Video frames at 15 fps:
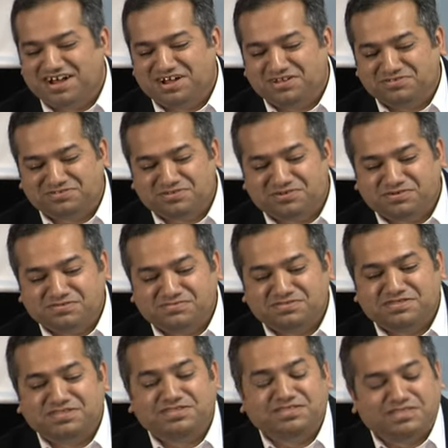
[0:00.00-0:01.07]
so
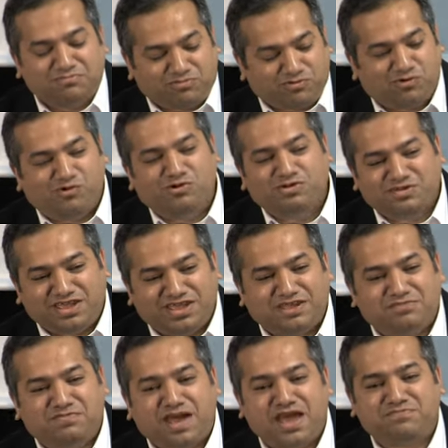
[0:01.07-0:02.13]
the cold air
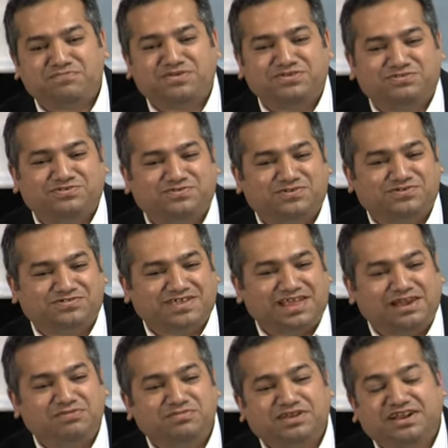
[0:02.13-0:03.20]
bypass was
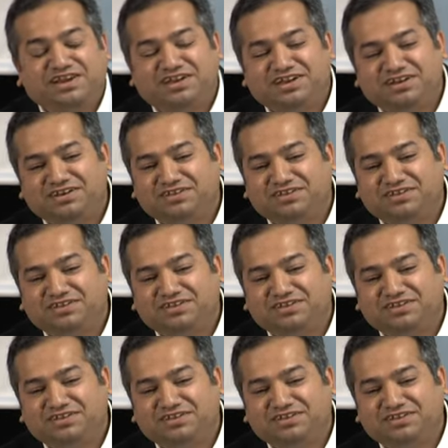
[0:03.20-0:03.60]
eliminated,